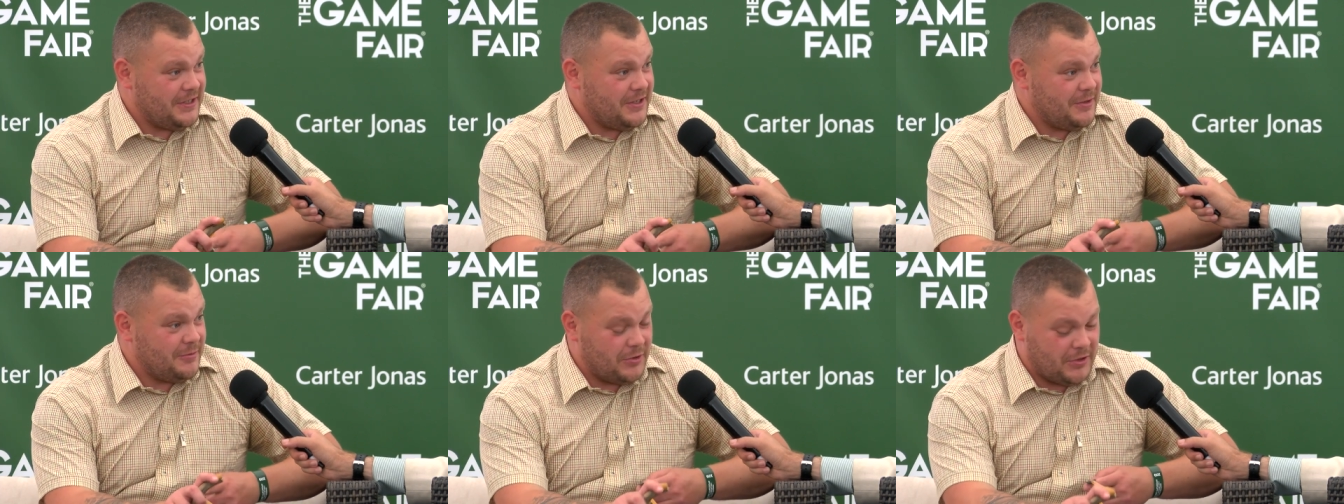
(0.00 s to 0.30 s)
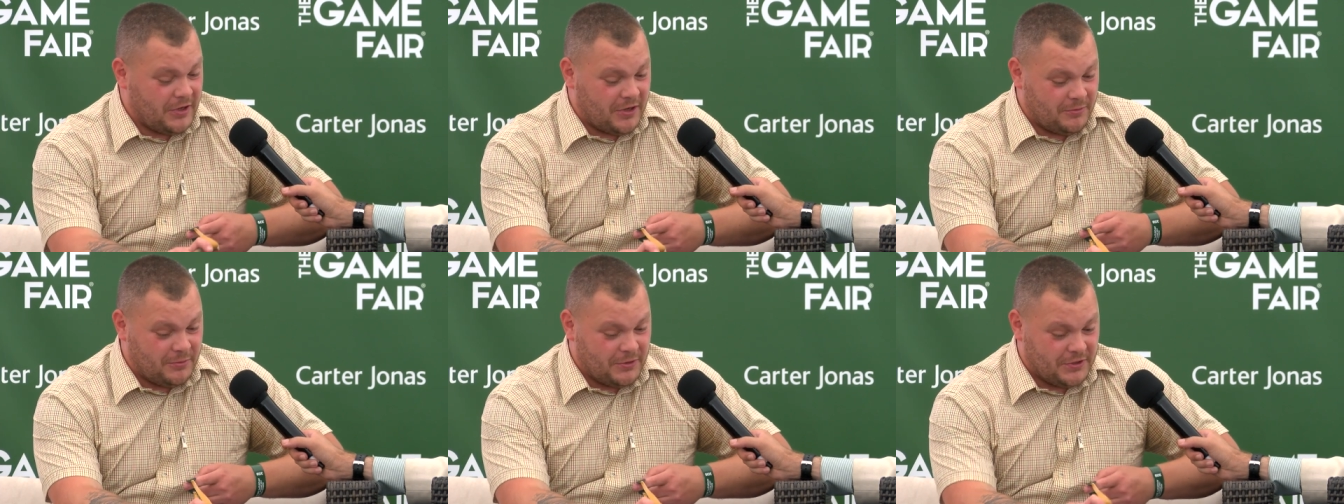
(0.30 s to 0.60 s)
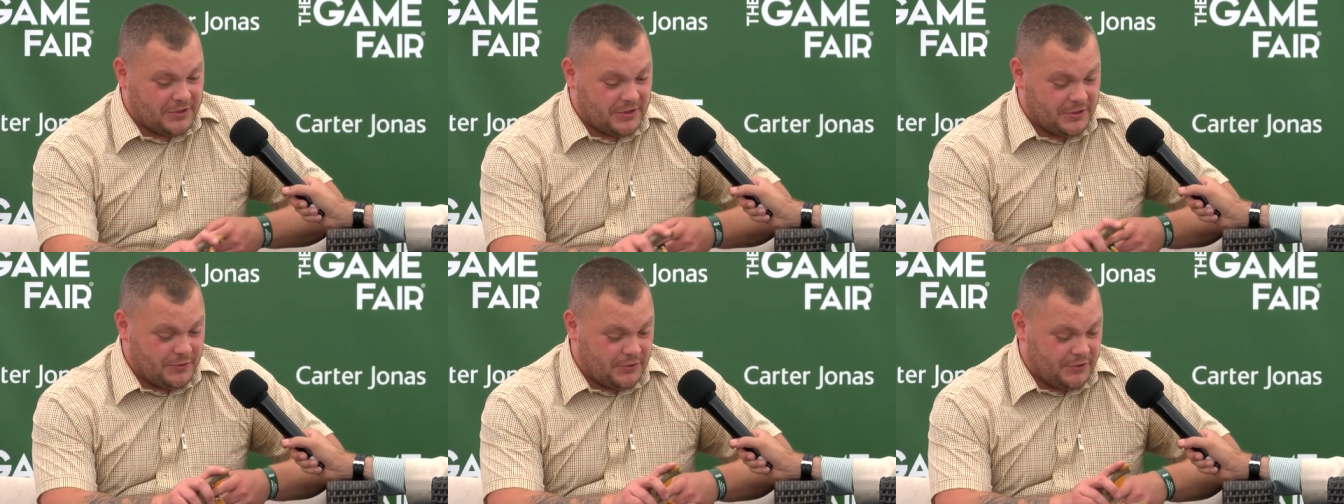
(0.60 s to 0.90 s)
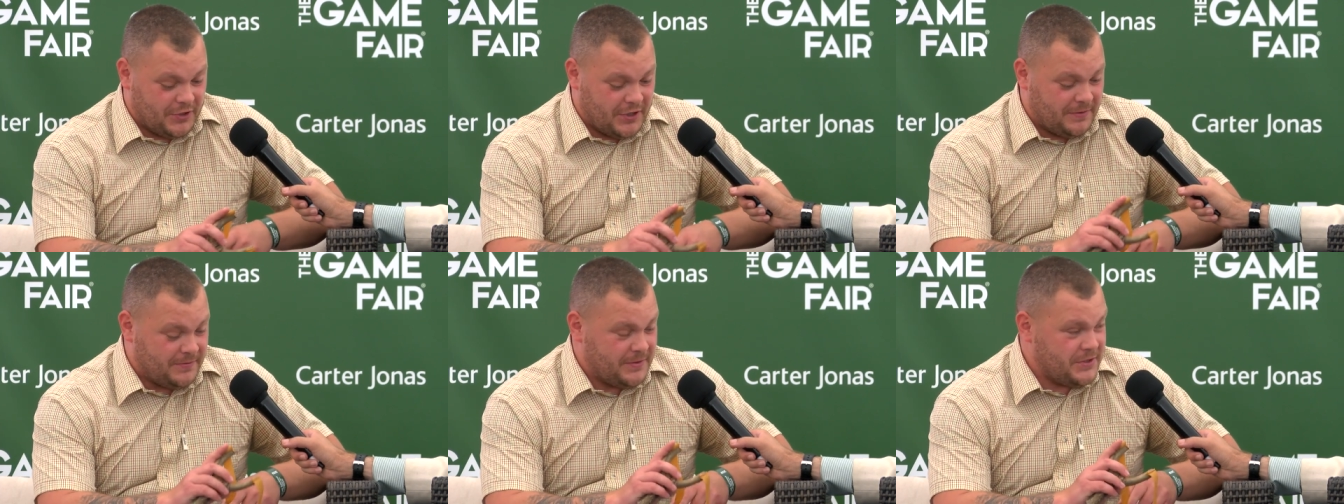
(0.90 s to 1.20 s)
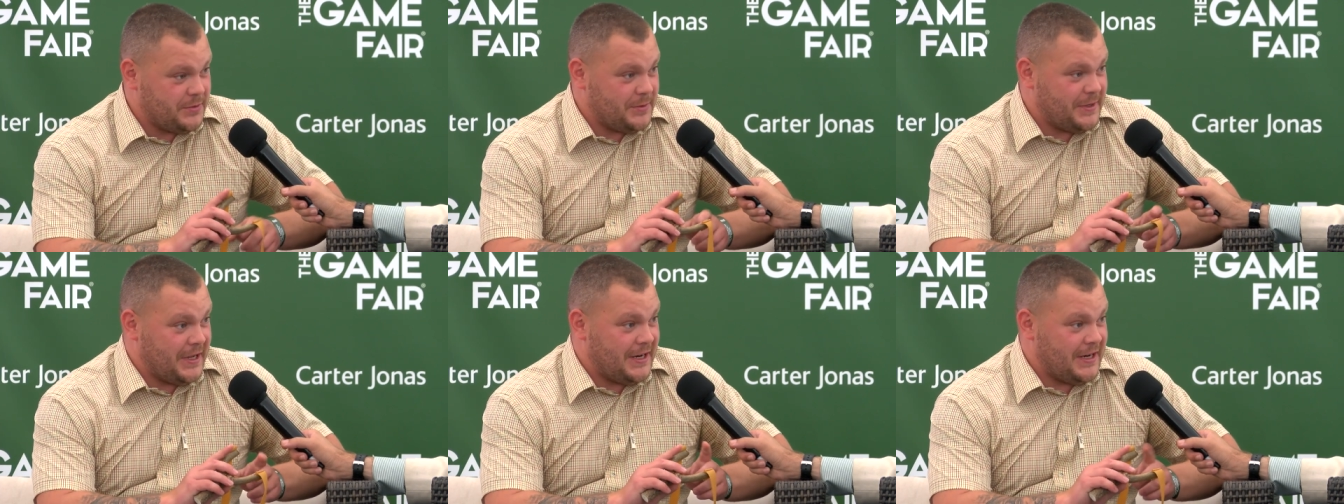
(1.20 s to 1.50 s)
and I won, I won two
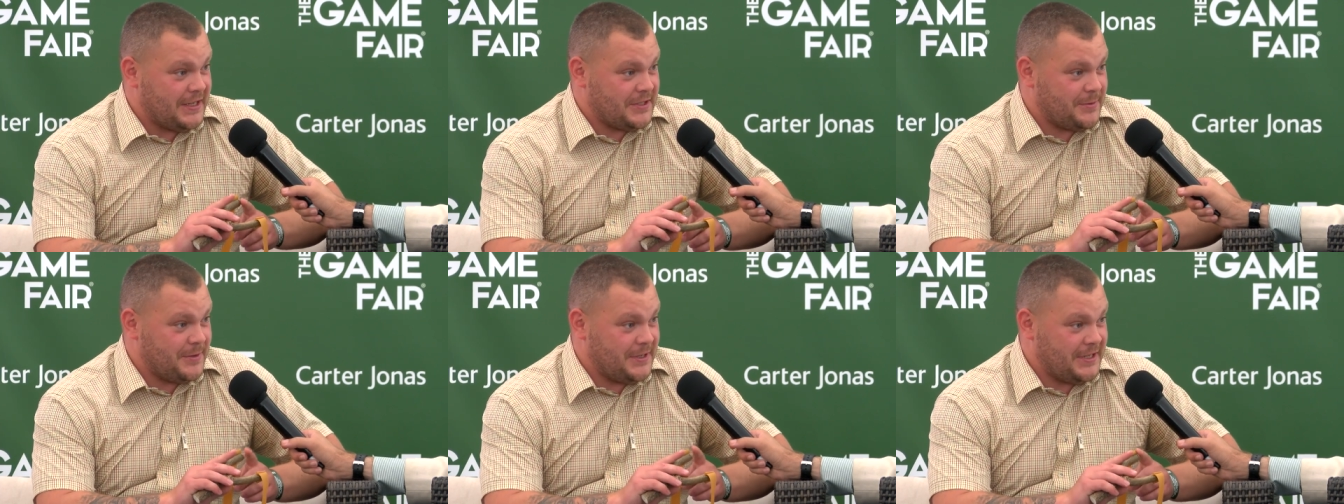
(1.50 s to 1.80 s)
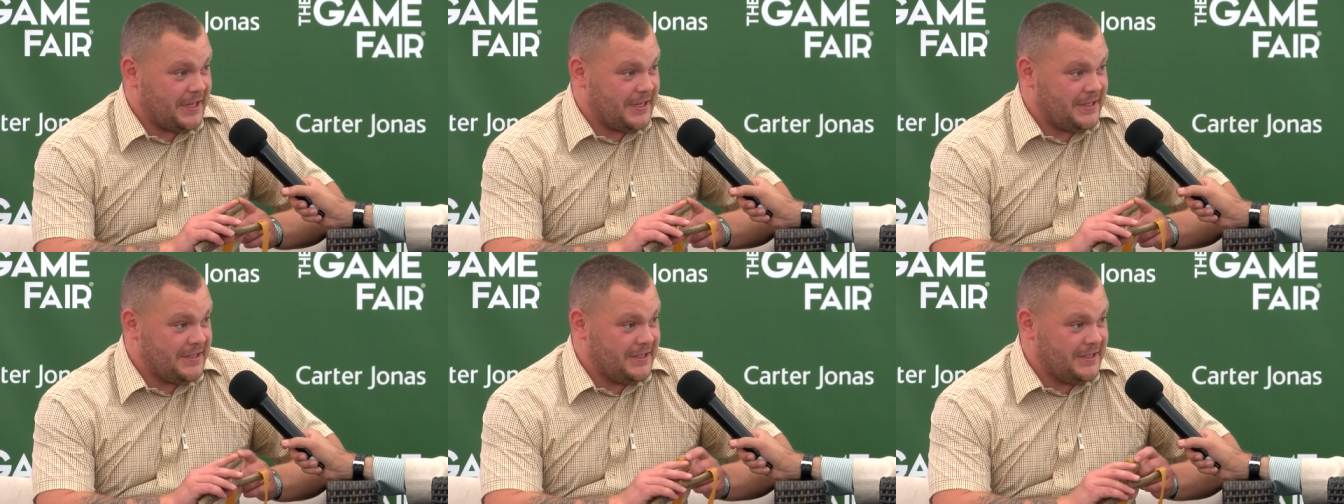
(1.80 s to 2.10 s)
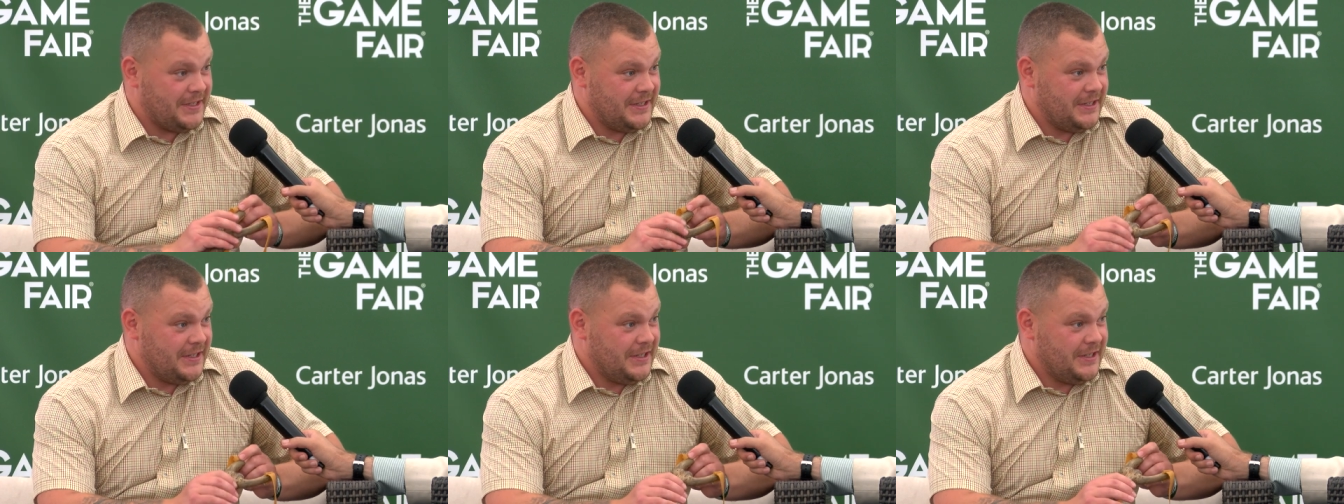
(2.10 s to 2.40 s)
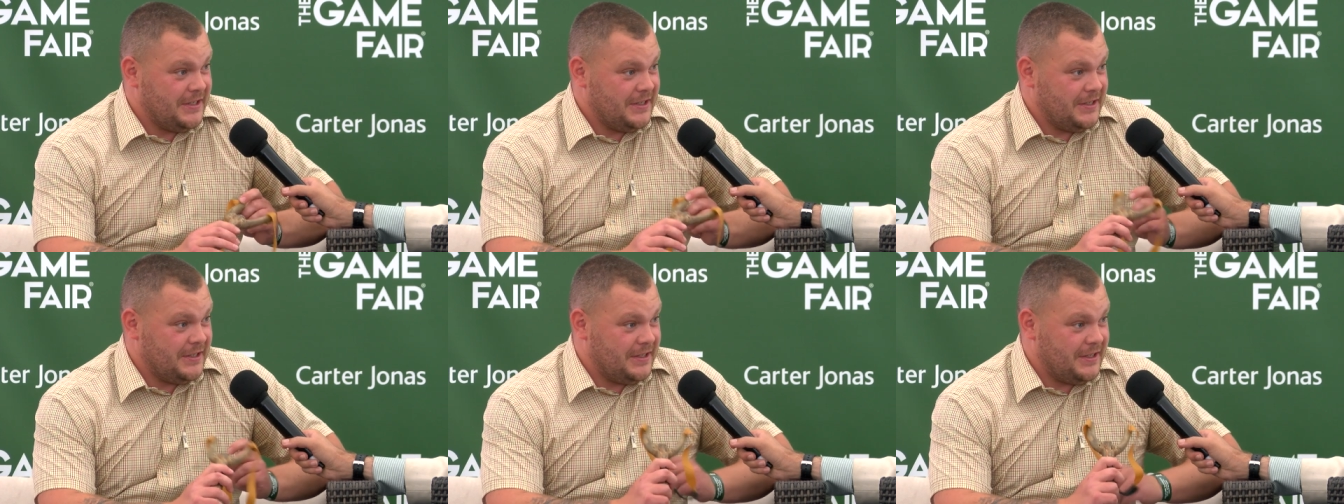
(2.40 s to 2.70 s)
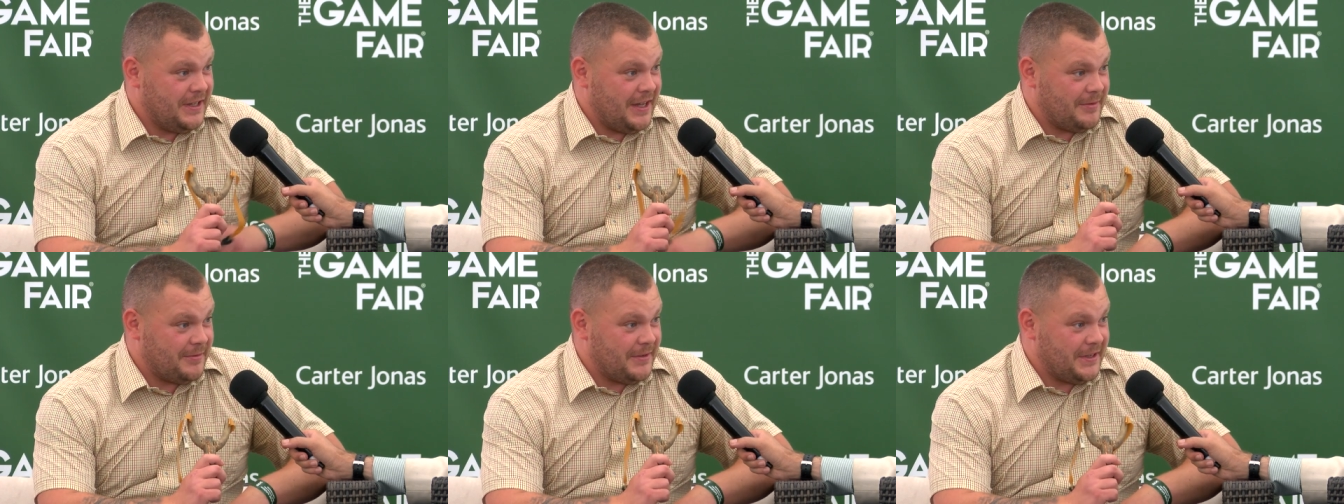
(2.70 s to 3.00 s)
trophies with that last weekend. No,
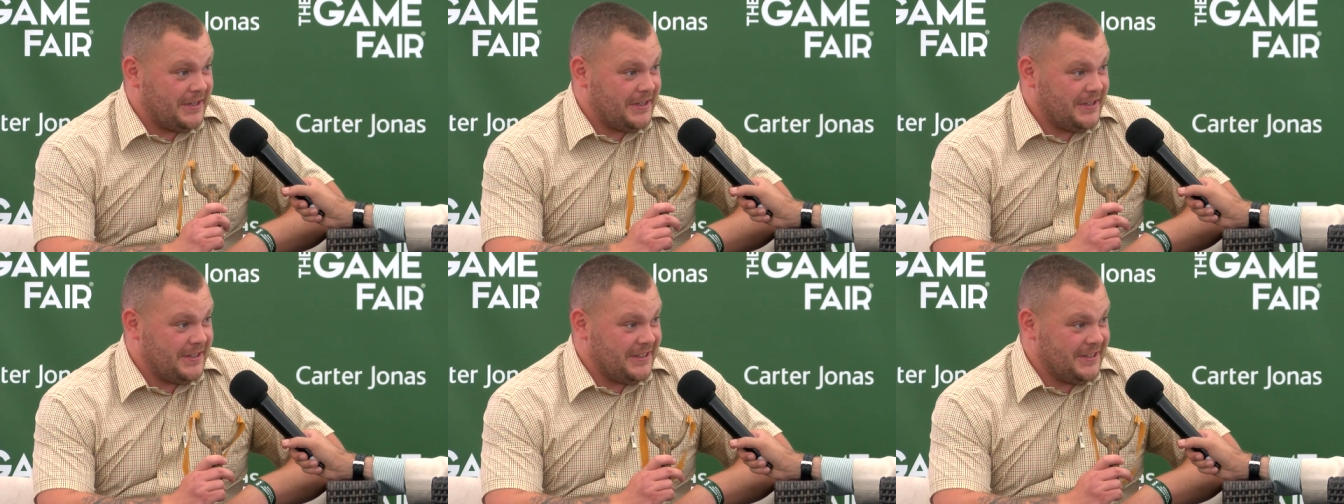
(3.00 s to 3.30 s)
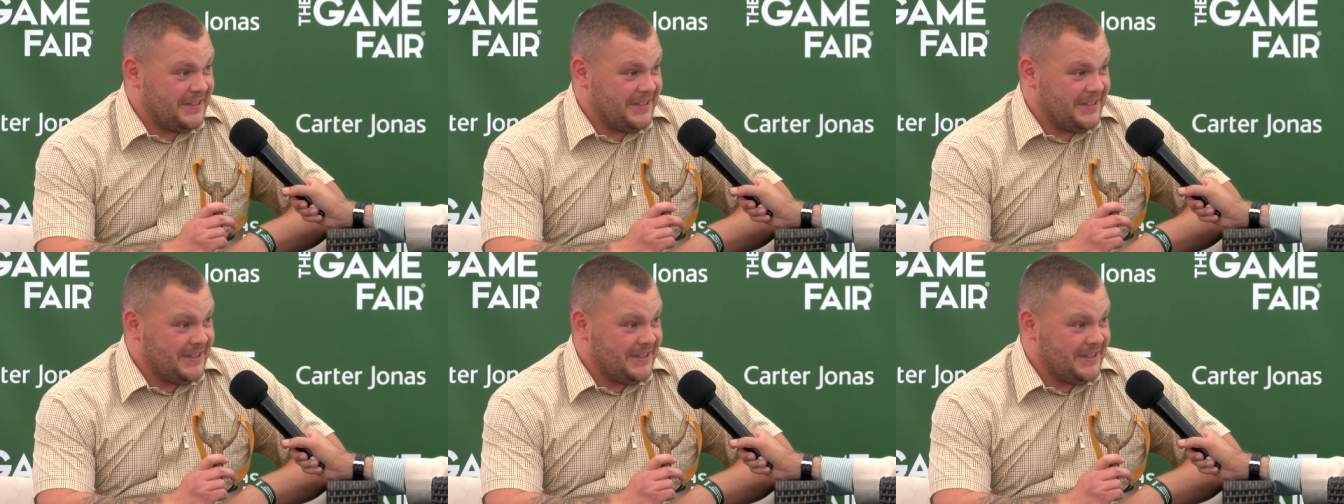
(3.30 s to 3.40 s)
that thing.